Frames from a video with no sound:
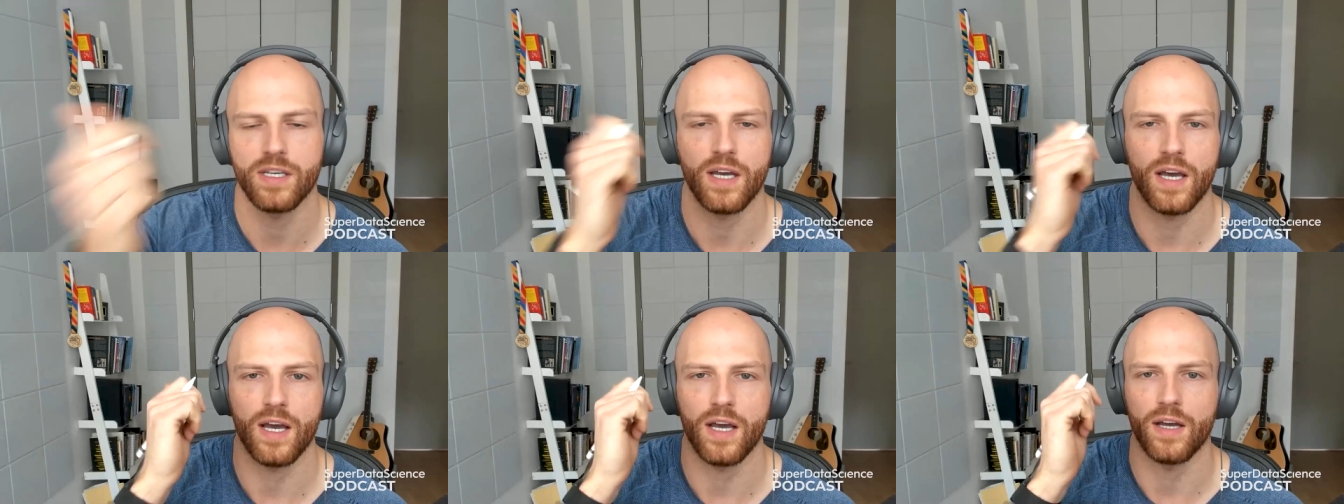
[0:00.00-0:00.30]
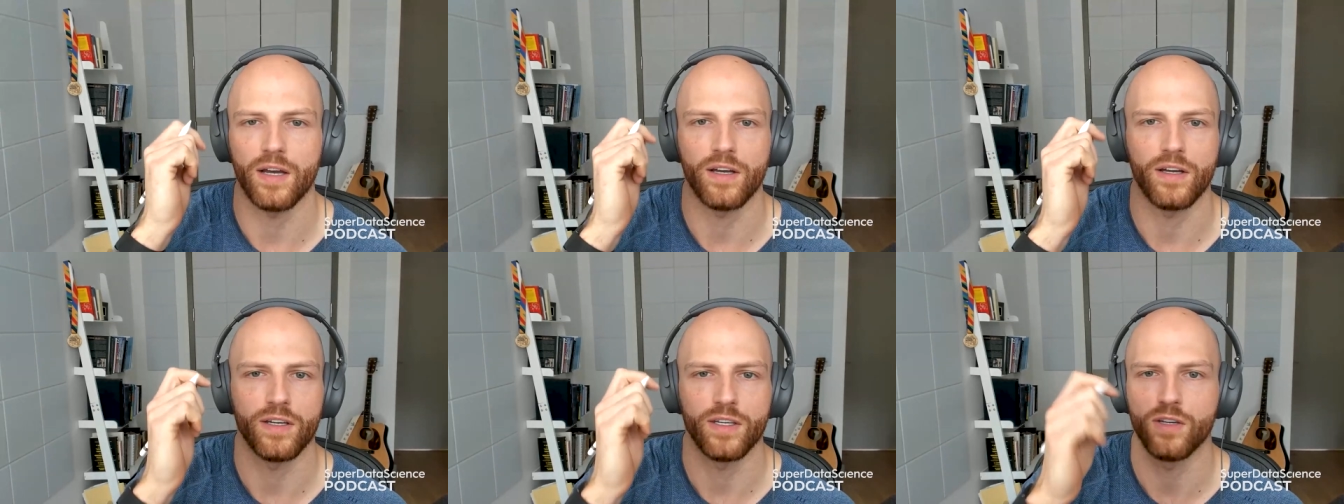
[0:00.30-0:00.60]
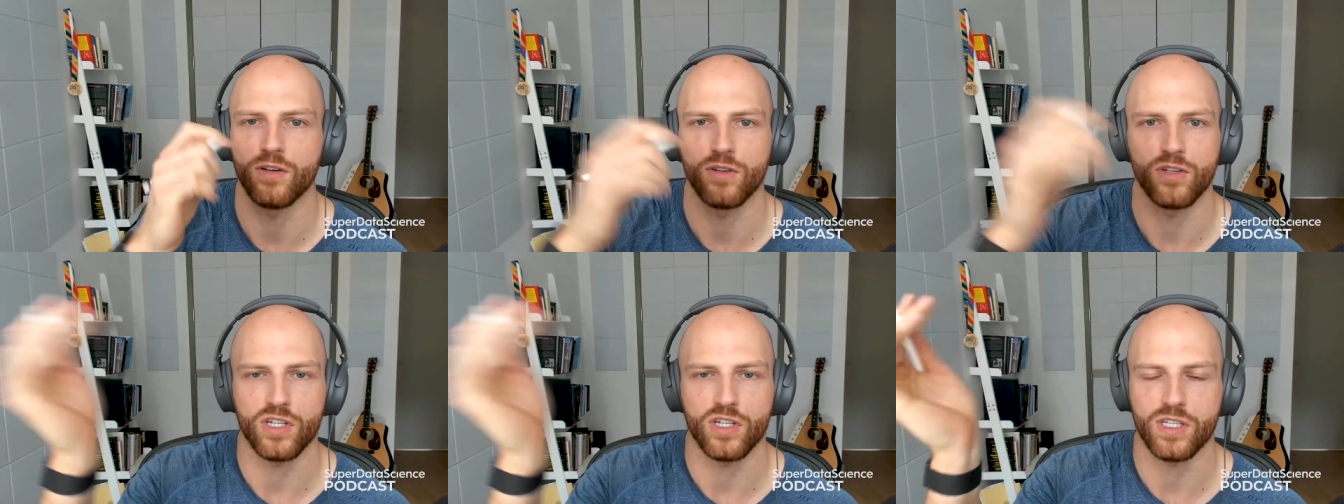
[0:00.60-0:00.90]
Uh, you
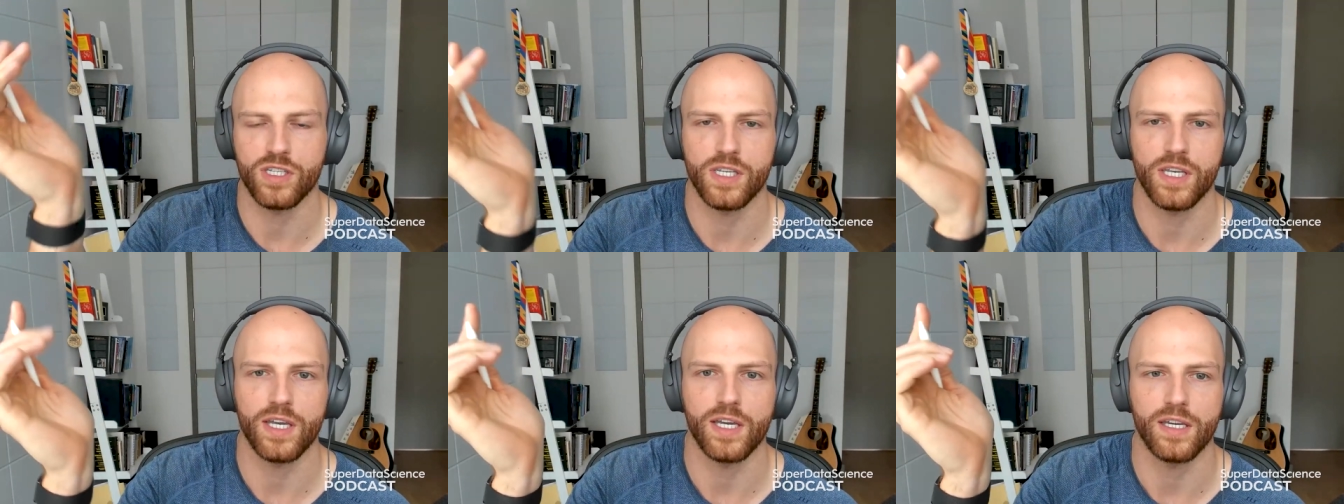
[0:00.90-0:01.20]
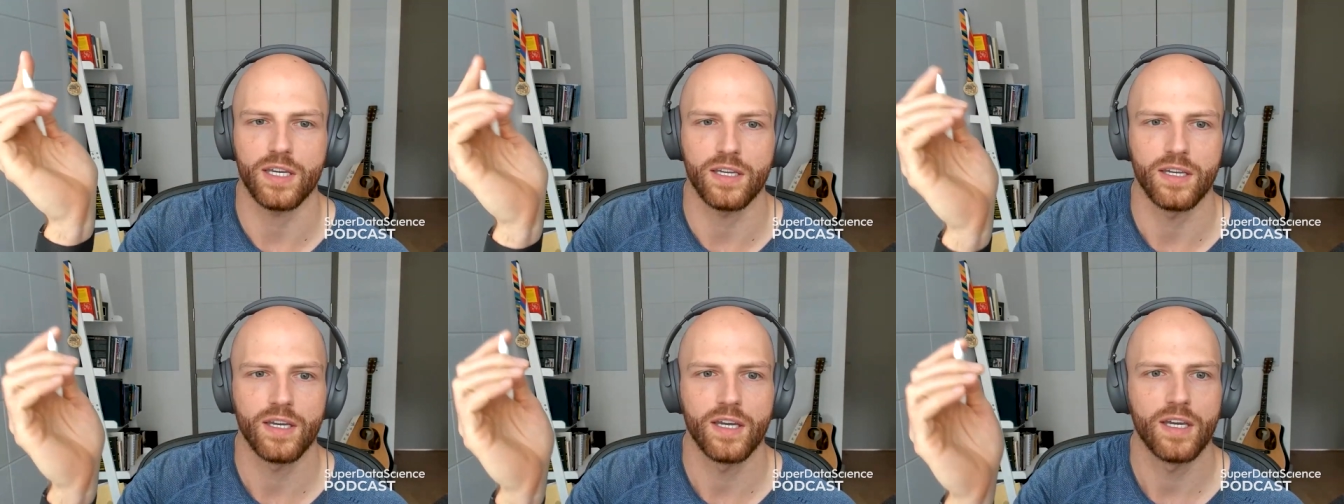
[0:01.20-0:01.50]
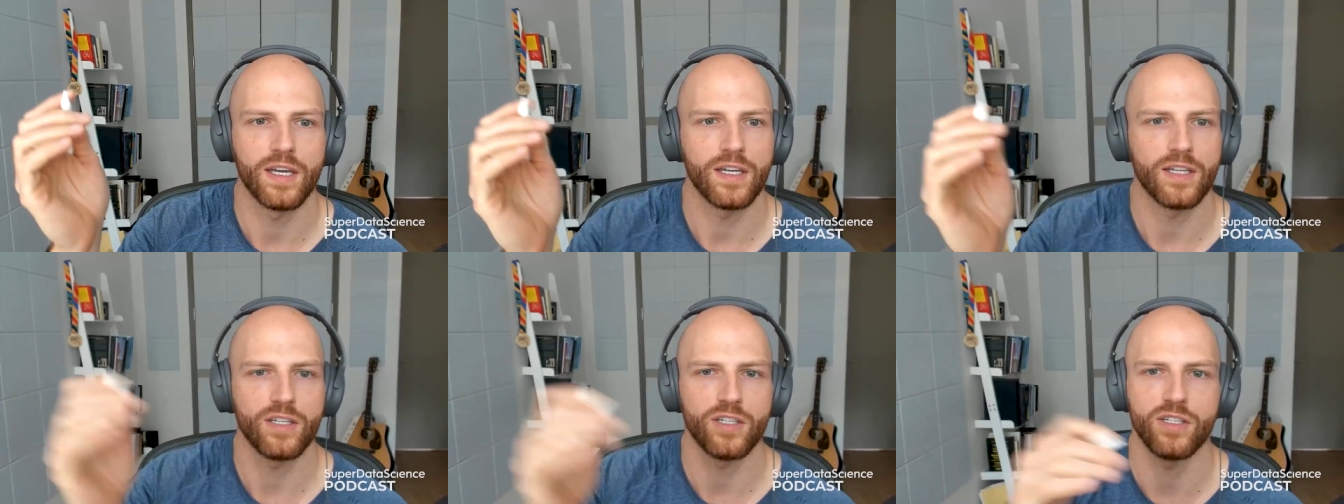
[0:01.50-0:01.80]
can just like,
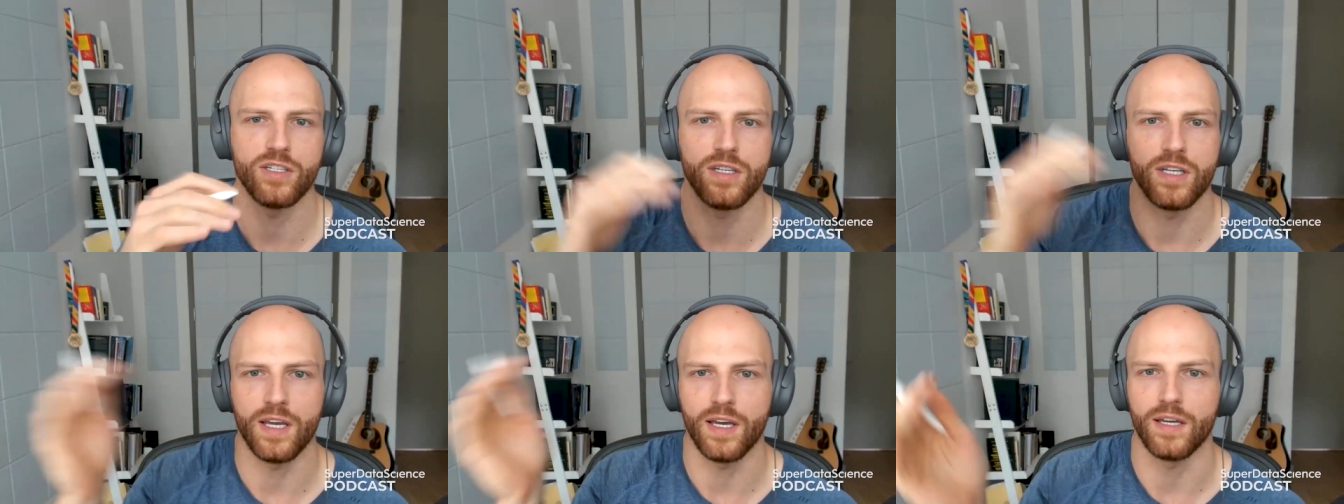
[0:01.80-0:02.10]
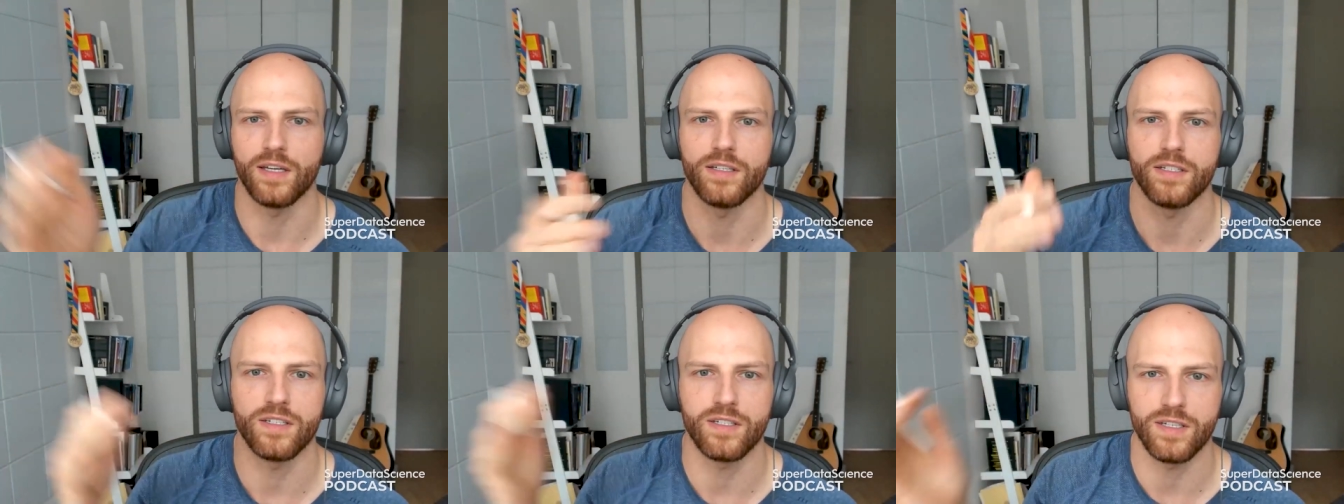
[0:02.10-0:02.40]
yeah,